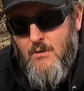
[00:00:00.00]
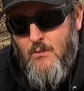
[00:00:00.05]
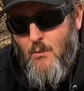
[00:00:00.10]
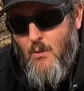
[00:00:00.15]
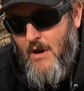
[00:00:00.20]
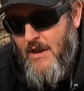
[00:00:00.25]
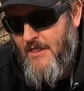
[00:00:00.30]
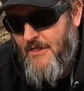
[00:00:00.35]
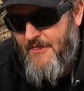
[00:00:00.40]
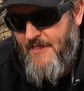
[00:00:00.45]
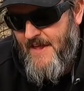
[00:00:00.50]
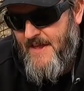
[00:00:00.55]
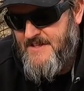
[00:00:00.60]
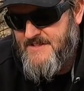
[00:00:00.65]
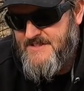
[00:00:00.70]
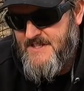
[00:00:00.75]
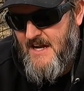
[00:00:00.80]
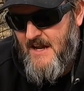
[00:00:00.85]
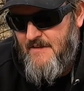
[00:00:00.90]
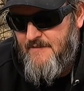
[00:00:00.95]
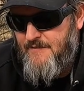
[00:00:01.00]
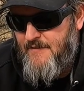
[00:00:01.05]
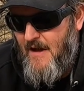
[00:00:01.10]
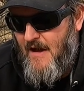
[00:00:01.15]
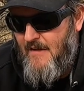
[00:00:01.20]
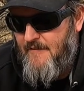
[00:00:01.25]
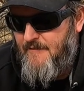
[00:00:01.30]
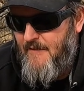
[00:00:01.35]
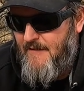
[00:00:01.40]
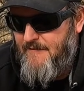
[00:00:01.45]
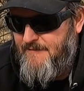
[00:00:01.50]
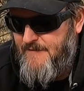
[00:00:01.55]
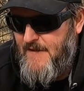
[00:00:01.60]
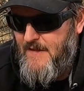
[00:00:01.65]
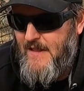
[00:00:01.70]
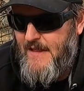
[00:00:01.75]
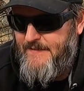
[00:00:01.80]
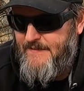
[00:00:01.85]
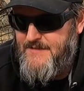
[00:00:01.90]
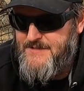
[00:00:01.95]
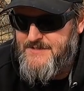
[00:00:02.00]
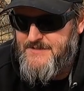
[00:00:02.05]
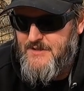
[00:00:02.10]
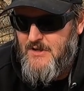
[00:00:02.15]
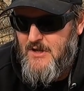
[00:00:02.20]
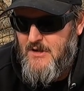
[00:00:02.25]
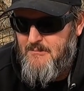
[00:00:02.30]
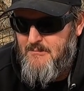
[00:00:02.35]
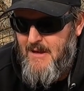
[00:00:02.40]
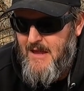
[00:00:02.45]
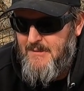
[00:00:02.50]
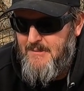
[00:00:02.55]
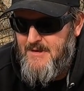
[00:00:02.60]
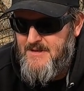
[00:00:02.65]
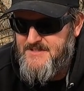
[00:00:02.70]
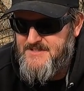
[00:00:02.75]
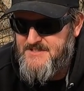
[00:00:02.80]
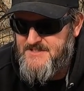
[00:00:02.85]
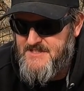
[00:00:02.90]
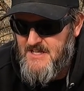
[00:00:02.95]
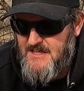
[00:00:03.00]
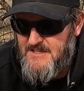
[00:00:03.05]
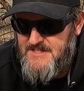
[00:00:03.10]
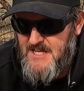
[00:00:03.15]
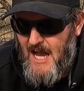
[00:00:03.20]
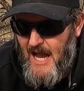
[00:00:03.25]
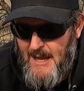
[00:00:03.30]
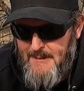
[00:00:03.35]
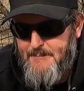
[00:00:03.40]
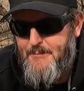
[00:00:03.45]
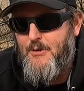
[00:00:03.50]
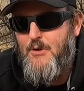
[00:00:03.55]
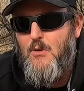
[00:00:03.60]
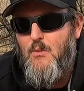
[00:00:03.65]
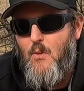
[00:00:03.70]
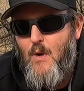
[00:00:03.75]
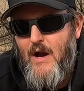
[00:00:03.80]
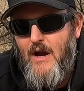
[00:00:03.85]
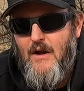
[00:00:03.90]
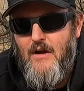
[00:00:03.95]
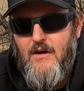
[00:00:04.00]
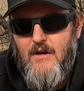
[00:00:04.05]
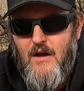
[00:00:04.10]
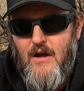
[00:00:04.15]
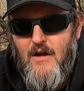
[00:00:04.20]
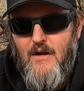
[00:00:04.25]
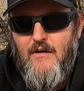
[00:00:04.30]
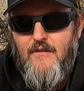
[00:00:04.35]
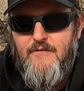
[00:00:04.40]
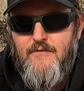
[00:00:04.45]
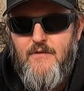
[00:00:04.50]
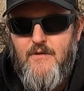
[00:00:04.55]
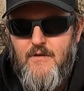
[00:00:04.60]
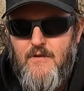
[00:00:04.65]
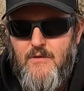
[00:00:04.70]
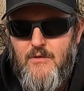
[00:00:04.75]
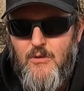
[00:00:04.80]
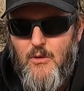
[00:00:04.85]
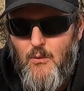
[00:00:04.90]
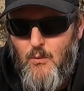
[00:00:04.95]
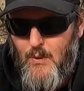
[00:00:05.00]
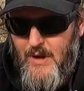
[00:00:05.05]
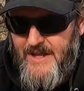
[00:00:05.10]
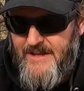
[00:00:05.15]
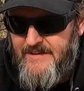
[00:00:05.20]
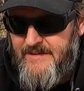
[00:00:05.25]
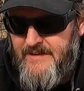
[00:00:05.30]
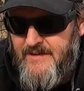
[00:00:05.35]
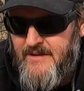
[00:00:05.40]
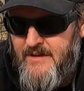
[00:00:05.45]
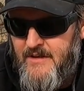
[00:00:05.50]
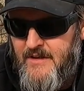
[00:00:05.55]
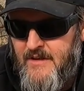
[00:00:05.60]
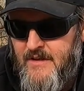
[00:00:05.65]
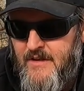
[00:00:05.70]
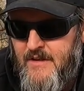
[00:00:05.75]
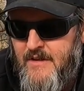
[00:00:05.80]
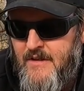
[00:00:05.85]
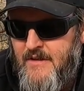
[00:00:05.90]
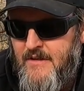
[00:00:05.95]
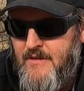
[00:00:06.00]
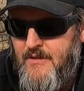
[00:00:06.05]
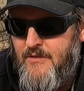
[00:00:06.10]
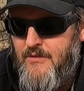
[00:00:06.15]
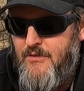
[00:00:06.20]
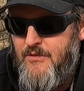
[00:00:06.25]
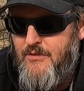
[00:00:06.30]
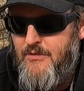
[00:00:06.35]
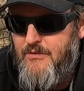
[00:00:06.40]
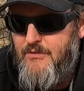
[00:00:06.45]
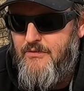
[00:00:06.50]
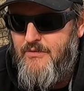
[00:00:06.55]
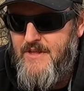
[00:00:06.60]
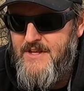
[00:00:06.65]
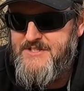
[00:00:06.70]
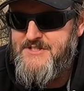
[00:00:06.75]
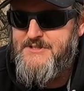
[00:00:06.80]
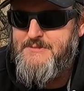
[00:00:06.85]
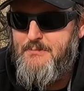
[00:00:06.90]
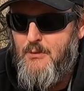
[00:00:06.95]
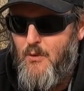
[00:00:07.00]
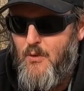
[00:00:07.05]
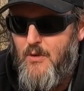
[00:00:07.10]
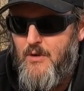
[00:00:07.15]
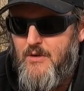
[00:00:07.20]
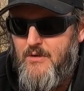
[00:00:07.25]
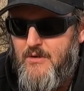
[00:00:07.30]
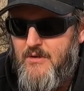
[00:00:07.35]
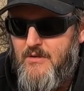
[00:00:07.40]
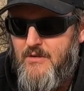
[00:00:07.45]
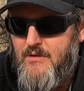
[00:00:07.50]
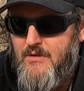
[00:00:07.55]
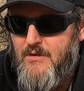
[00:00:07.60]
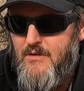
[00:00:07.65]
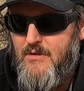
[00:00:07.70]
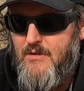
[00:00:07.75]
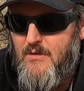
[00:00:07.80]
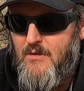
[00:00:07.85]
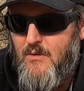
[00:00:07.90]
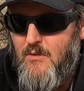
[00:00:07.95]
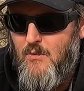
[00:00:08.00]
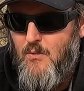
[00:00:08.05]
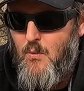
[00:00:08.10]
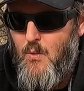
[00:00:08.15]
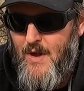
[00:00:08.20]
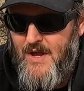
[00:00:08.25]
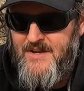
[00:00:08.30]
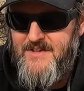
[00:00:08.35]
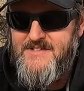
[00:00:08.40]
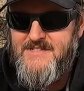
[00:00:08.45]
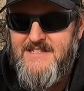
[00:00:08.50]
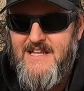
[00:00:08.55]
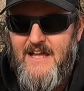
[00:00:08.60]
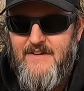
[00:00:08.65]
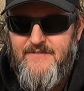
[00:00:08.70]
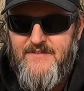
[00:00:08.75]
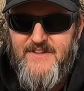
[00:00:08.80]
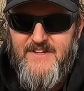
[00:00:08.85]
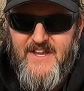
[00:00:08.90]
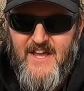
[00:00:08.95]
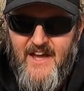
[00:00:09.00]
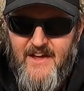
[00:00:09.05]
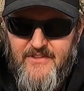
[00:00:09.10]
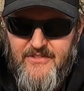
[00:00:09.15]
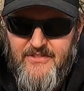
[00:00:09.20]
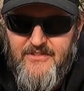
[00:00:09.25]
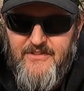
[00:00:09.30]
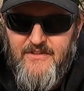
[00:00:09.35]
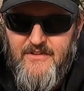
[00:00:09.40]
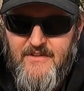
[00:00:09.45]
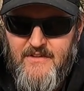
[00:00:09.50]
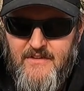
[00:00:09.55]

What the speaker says: One of the things that I feel like this is going to make me is hyper aware of the wind. This sport, wind is life and death.